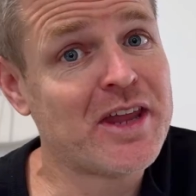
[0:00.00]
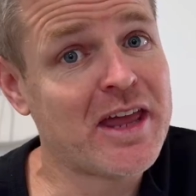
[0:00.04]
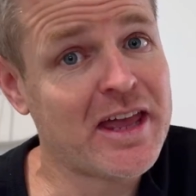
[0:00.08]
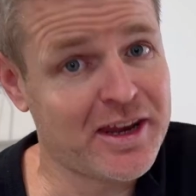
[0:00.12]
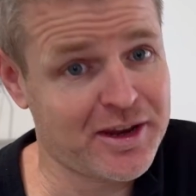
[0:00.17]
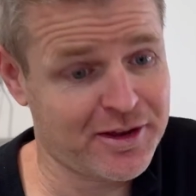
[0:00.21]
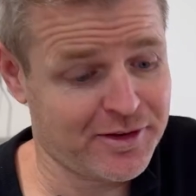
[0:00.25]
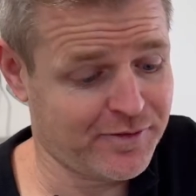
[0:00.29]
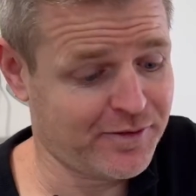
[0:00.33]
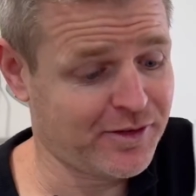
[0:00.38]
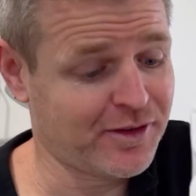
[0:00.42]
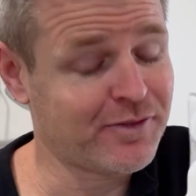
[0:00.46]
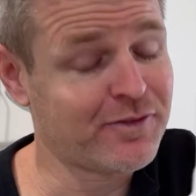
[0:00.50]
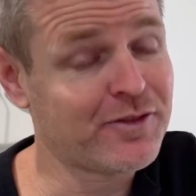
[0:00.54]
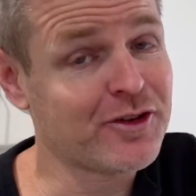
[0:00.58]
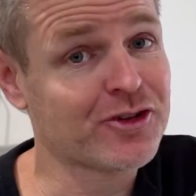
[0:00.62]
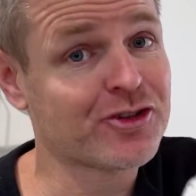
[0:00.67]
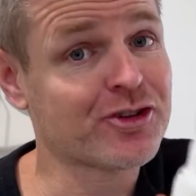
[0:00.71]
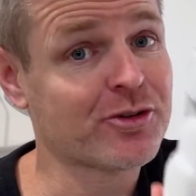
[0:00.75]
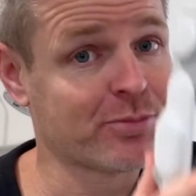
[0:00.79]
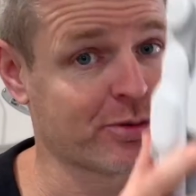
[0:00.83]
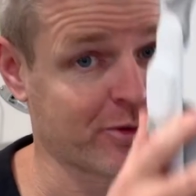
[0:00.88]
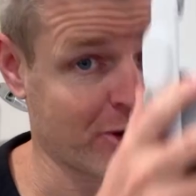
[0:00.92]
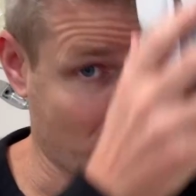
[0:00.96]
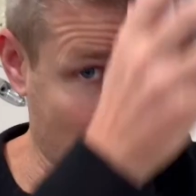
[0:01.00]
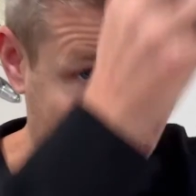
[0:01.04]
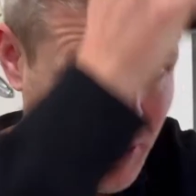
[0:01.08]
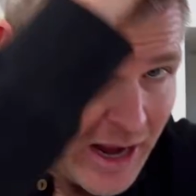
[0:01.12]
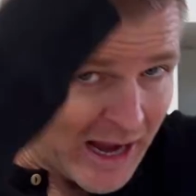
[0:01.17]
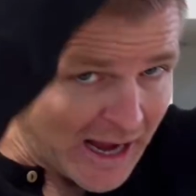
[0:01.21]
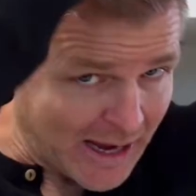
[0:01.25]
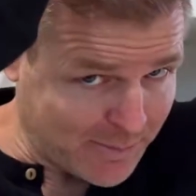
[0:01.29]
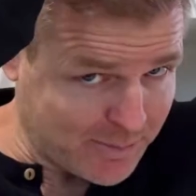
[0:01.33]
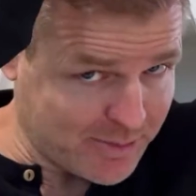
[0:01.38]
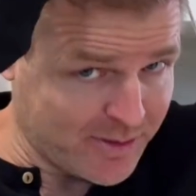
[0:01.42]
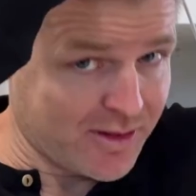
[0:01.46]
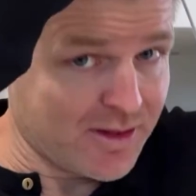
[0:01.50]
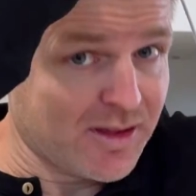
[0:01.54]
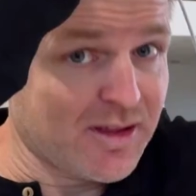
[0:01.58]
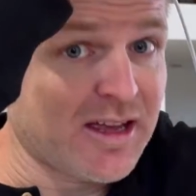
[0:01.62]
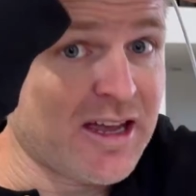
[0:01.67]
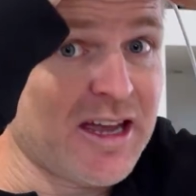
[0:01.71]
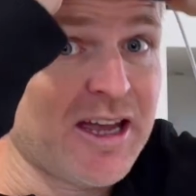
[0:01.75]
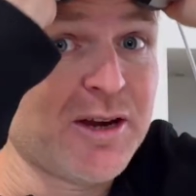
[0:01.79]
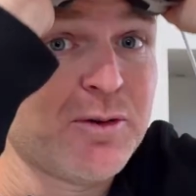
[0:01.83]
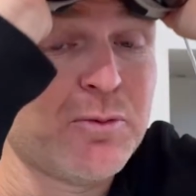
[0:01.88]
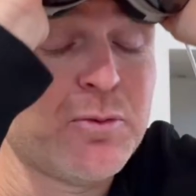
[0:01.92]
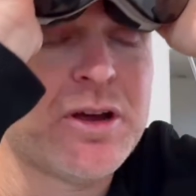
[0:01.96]
native Vision Pro apps
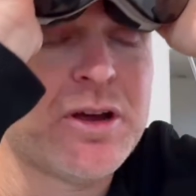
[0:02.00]
and